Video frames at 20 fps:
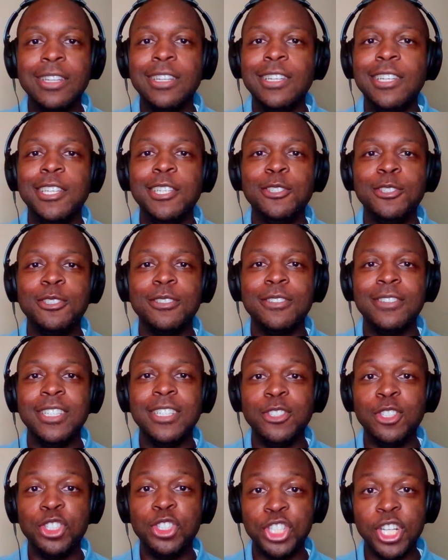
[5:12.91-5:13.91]
is
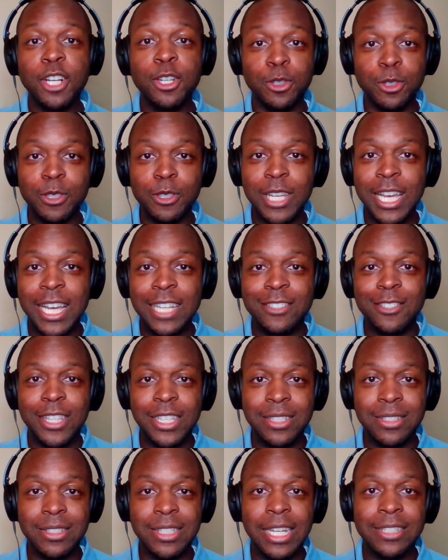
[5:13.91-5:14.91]
is to chuckle at
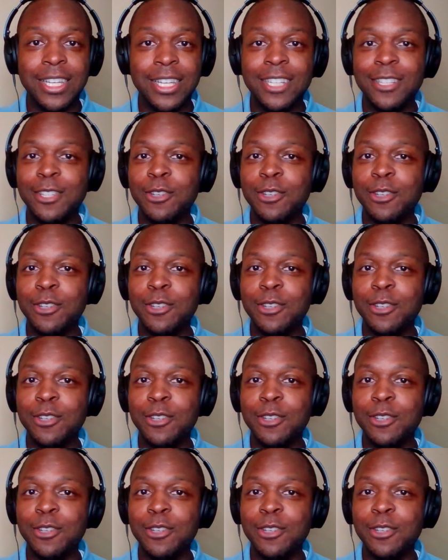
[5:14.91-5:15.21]
things like that.